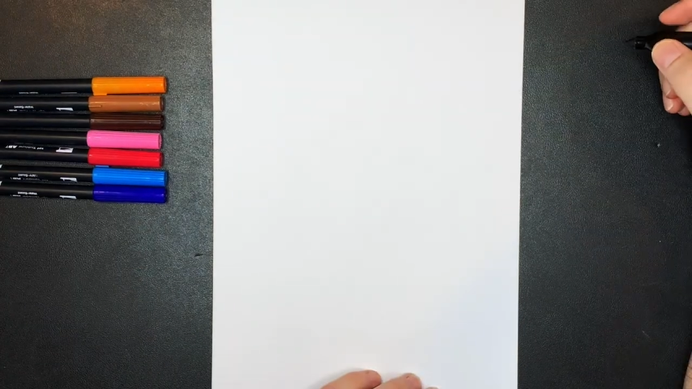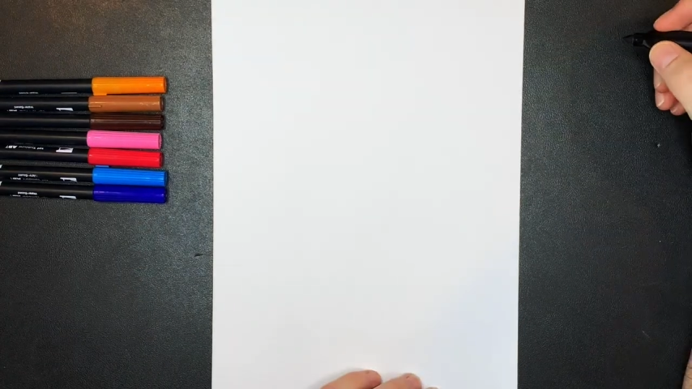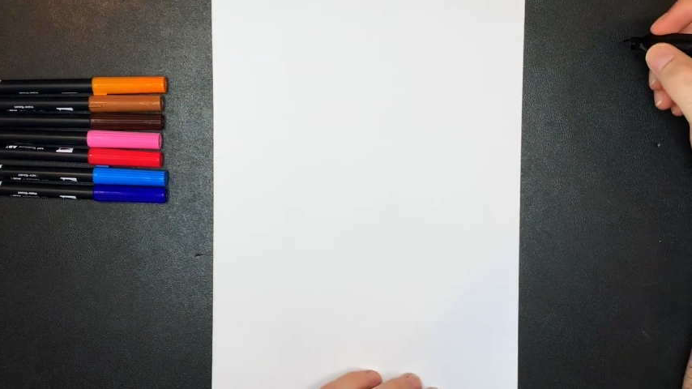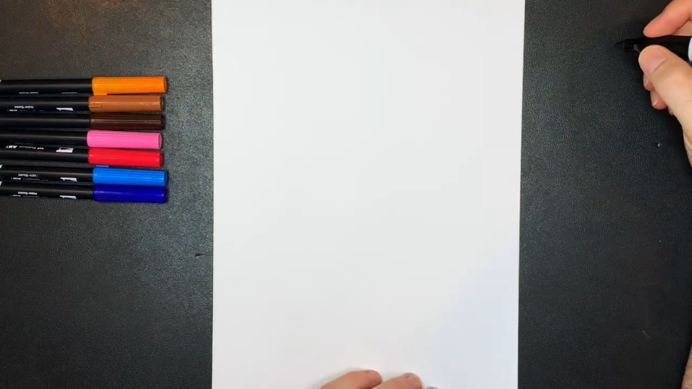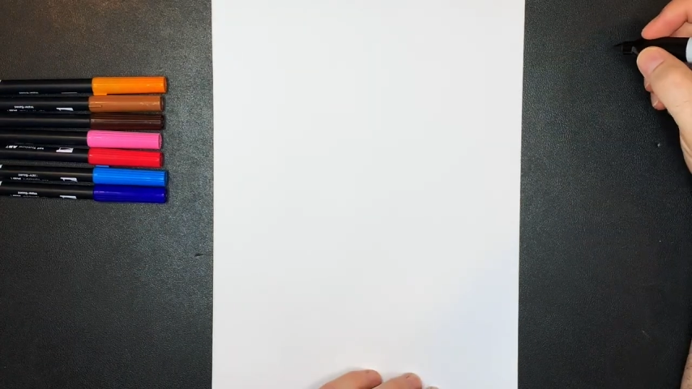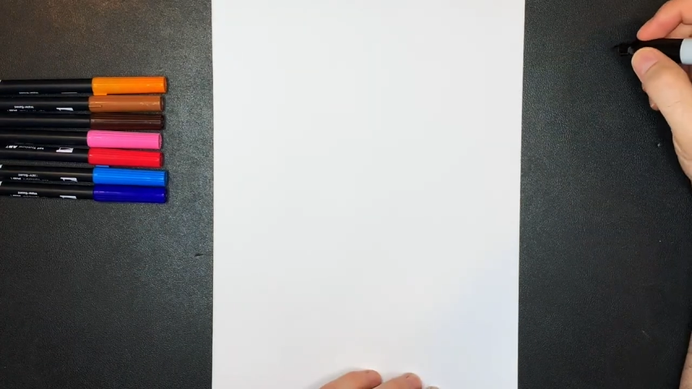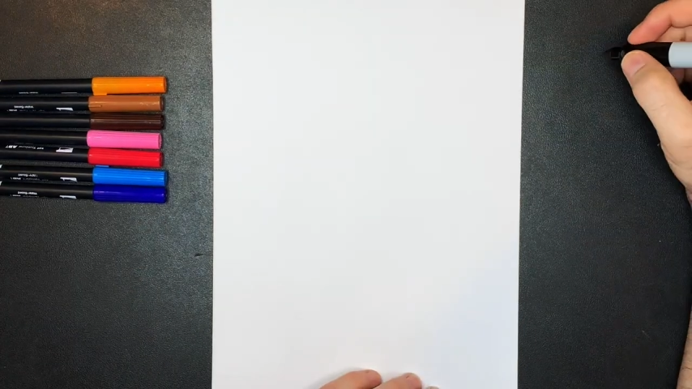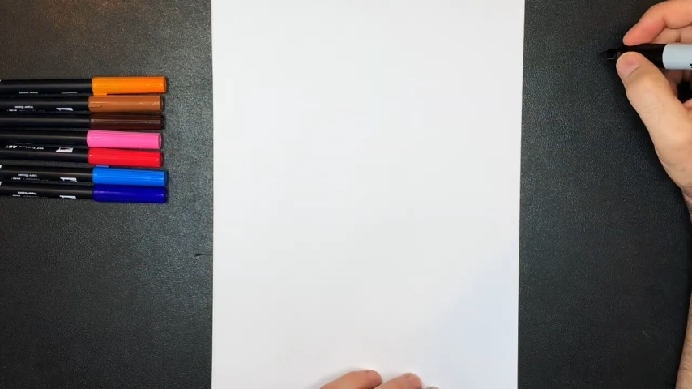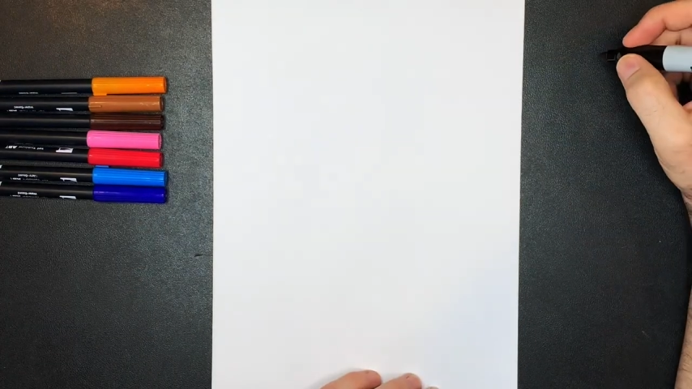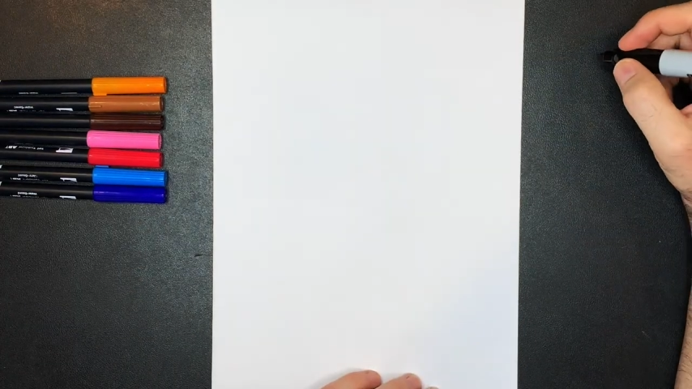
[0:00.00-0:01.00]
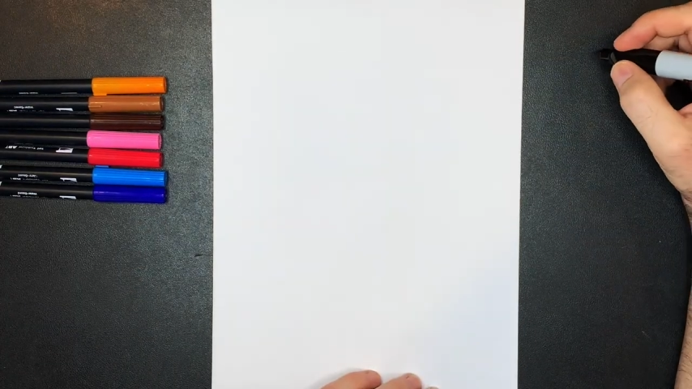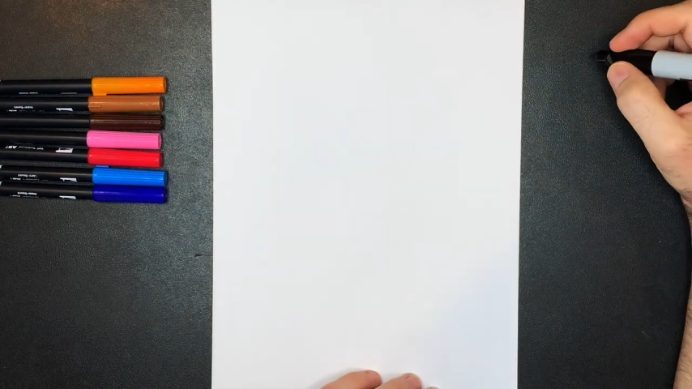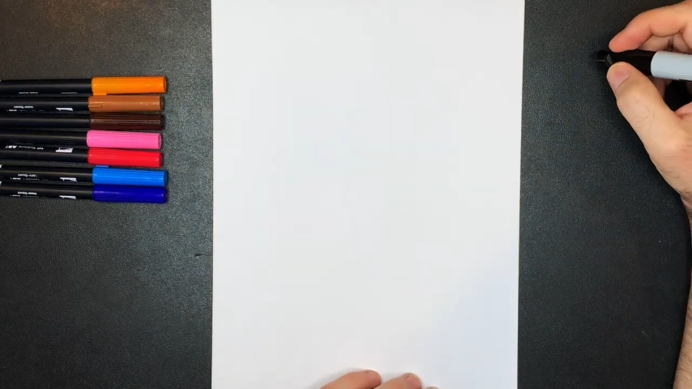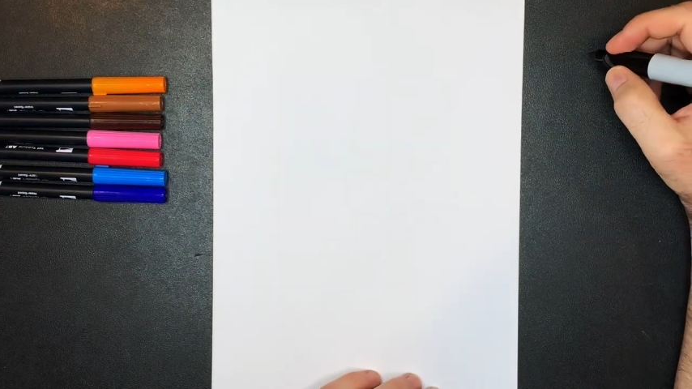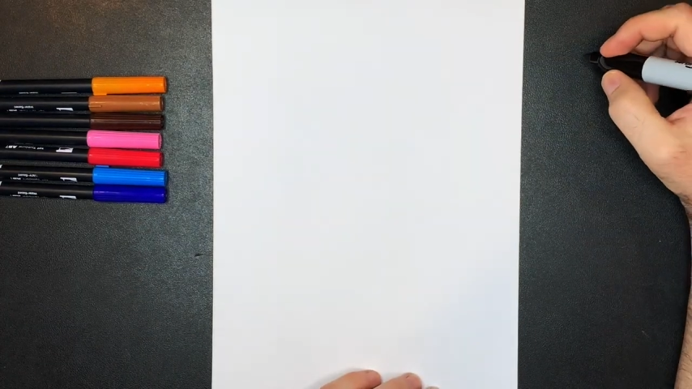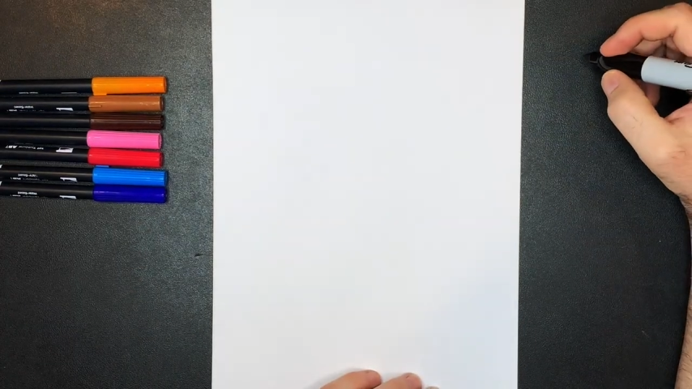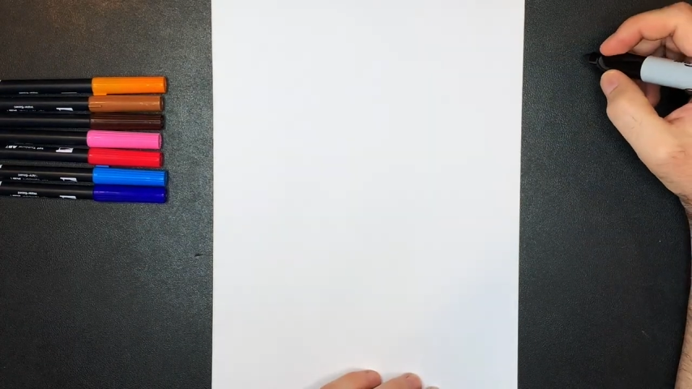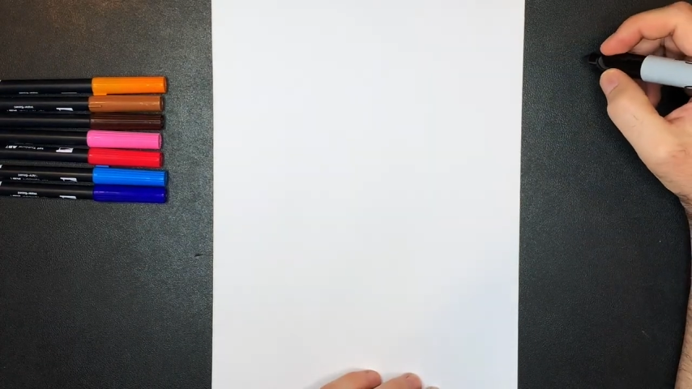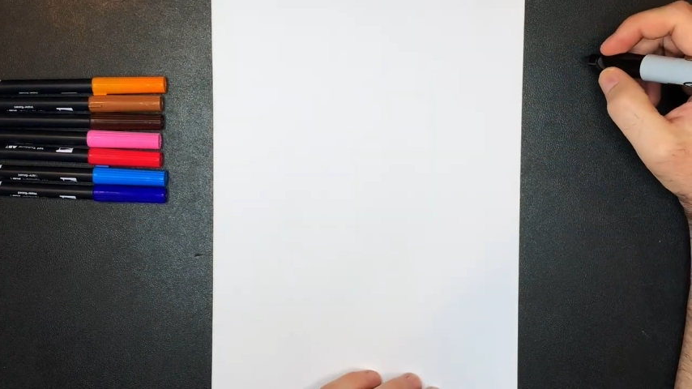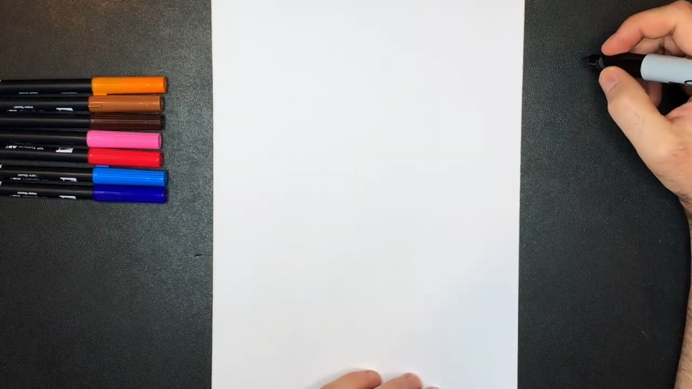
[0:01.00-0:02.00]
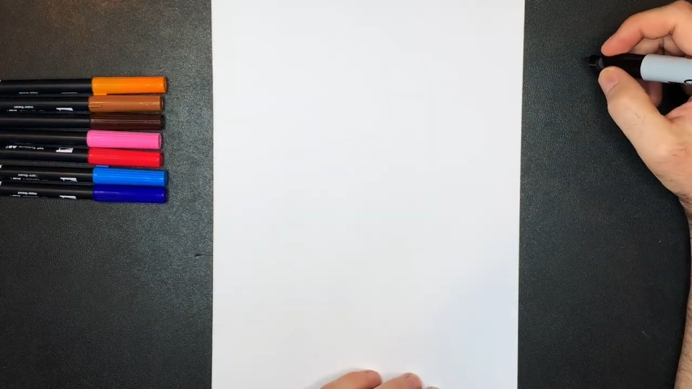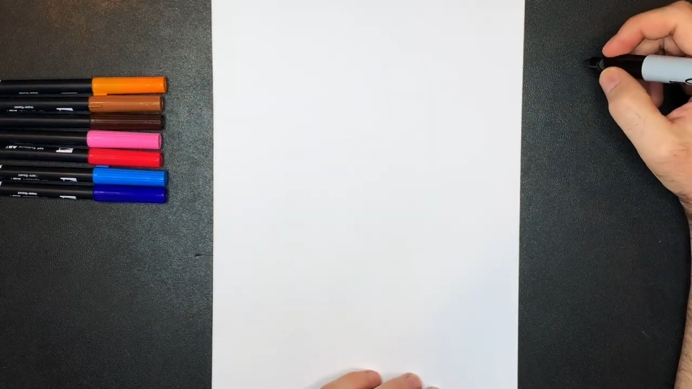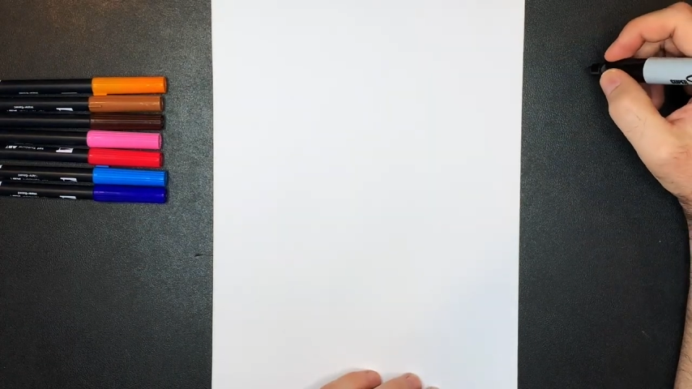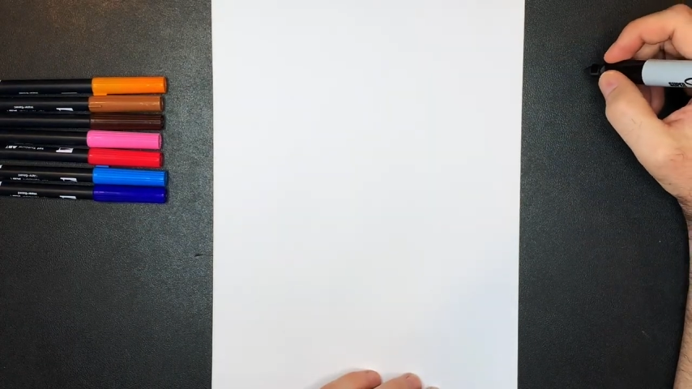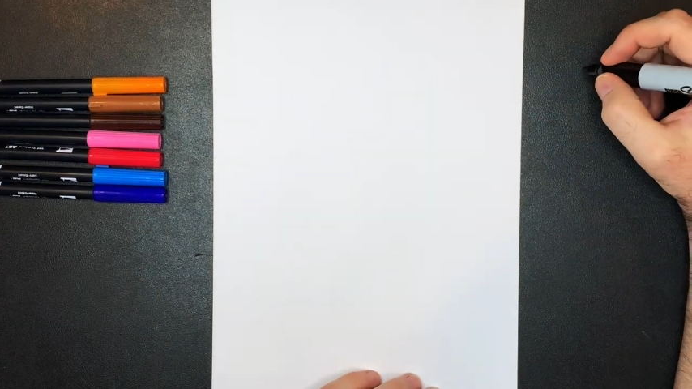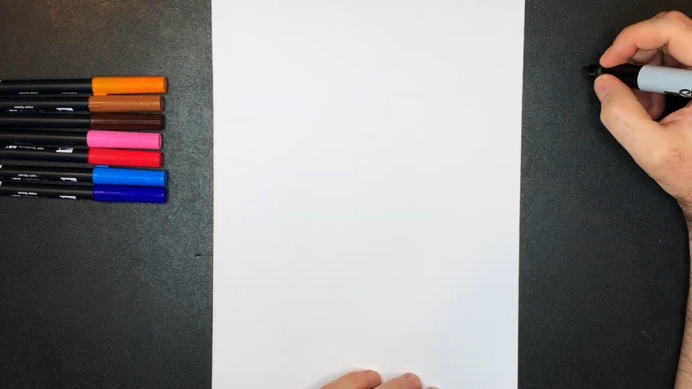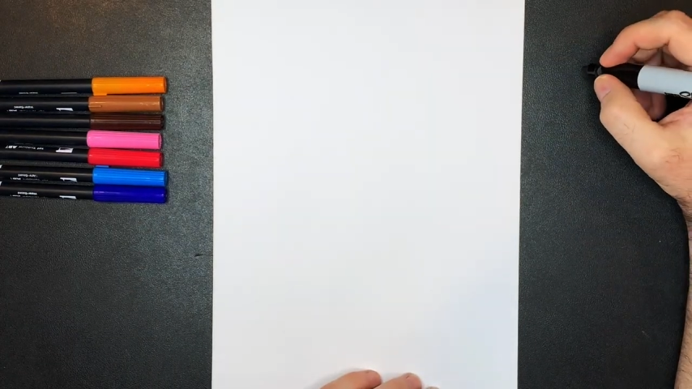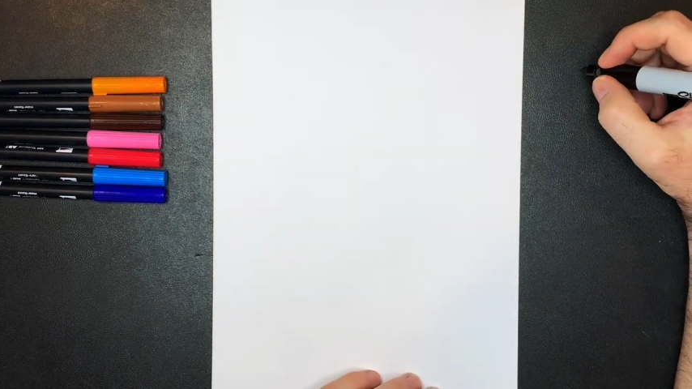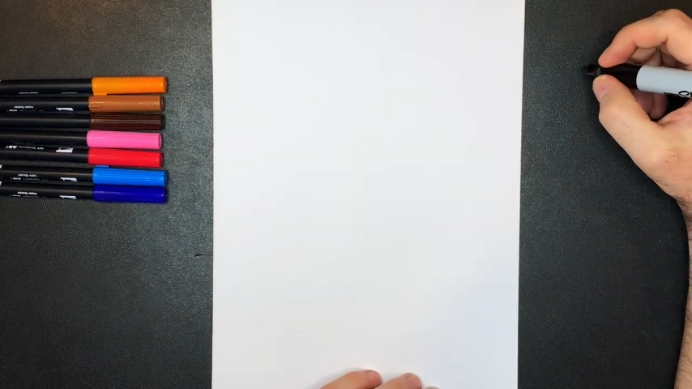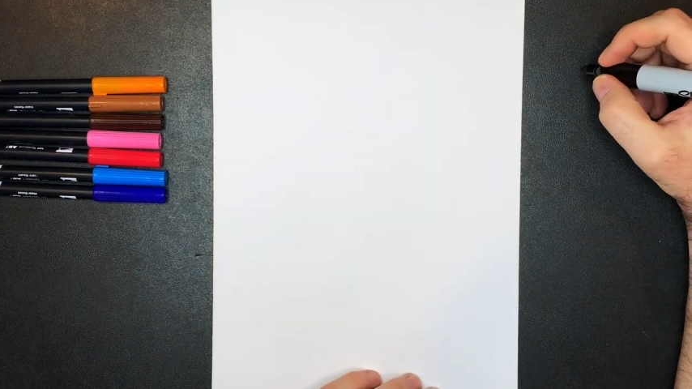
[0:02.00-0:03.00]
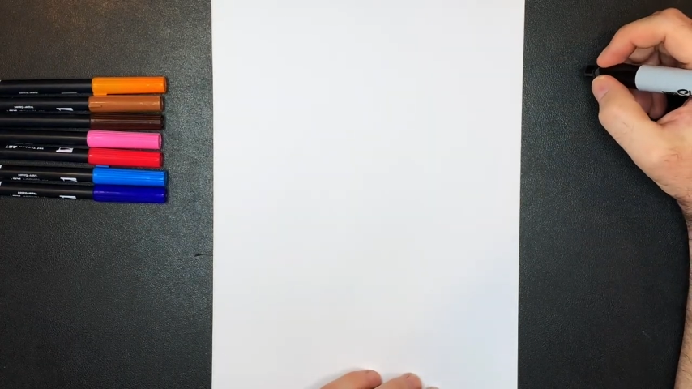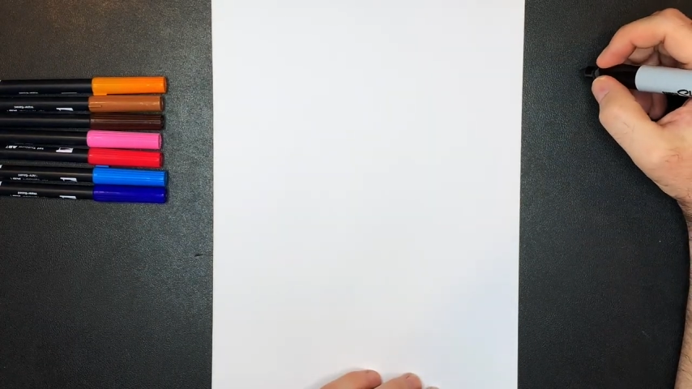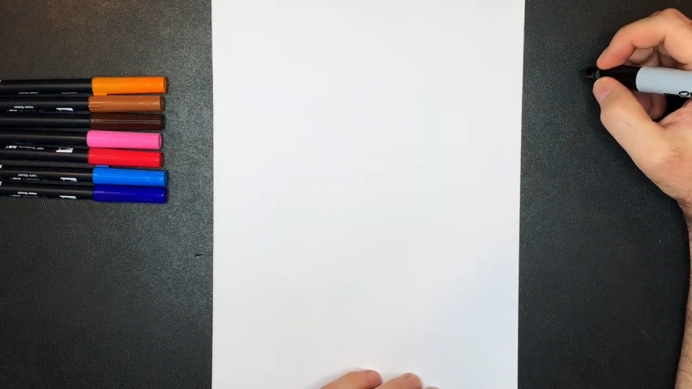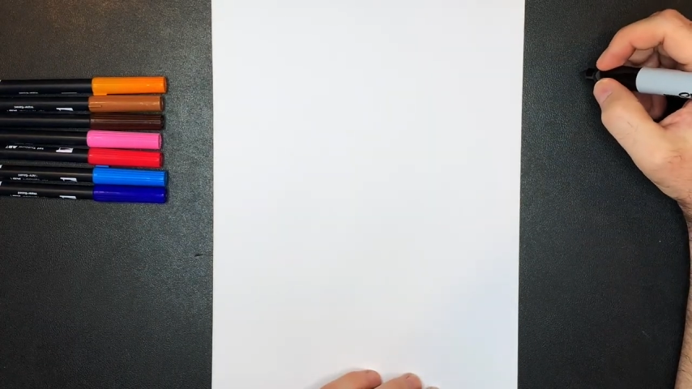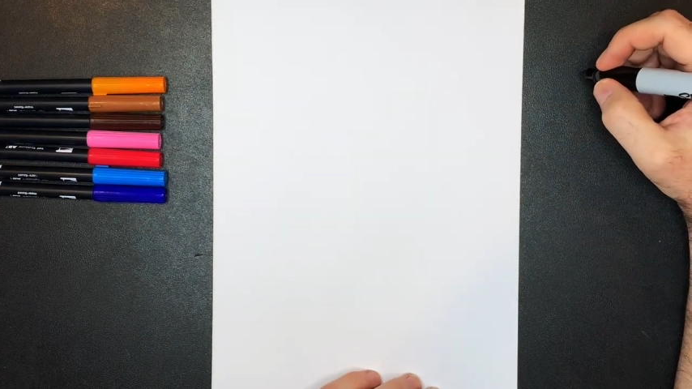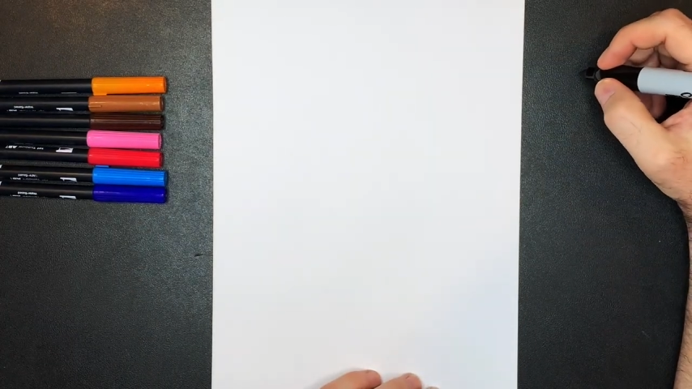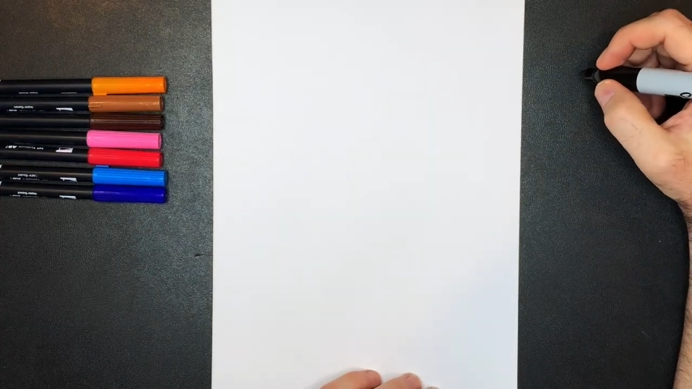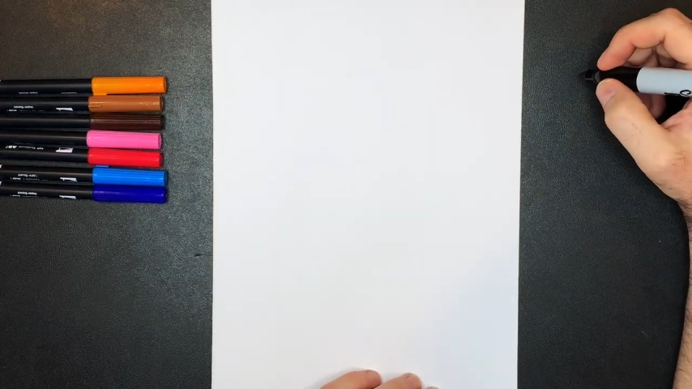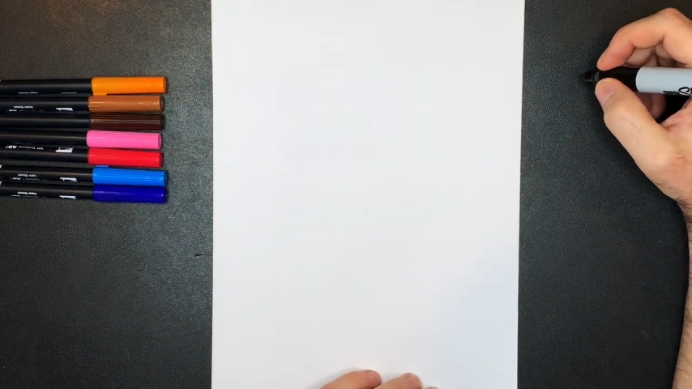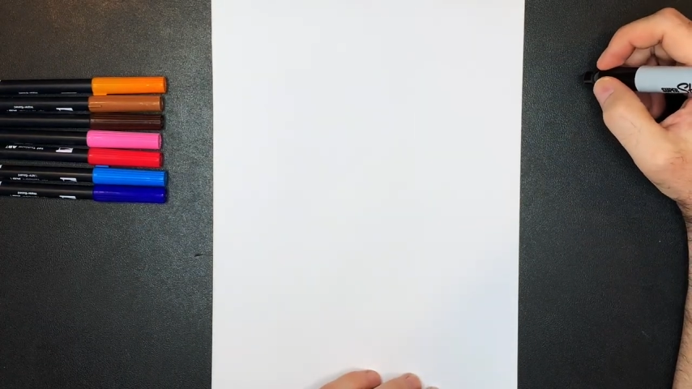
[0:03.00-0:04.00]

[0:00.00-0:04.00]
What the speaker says: No face is visible, so there are no lips to read.